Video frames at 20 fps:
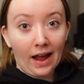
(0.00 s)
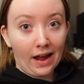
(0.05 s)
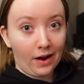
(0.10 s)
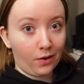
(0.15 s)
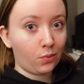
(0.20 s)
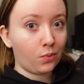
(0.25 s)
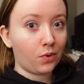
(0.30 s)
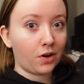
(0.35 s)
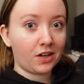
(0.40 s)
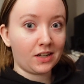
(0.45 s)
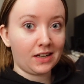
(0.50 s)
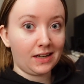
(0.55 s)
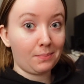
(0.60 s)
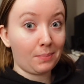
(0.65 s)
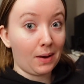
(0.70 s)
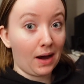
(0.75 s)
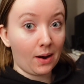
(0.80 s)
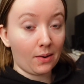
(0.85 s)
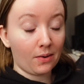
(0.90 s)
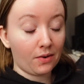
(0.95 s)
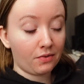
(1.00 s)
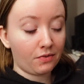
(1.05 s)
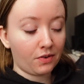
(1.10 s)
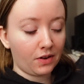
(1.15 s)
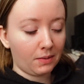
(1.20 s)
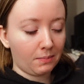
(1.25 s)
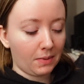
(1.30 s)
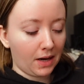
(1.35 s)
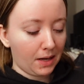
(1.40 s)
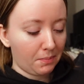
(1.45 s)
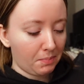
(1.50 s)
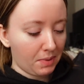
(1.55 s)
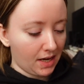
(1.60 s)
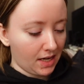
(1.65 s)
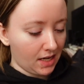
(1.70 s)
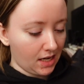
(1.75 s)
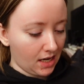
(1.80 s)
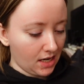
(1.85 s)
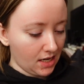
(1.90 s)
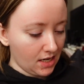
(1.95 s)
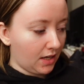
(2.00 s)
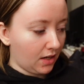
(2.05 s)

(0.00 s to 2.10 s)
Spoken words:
outwardly powerful in my opinion.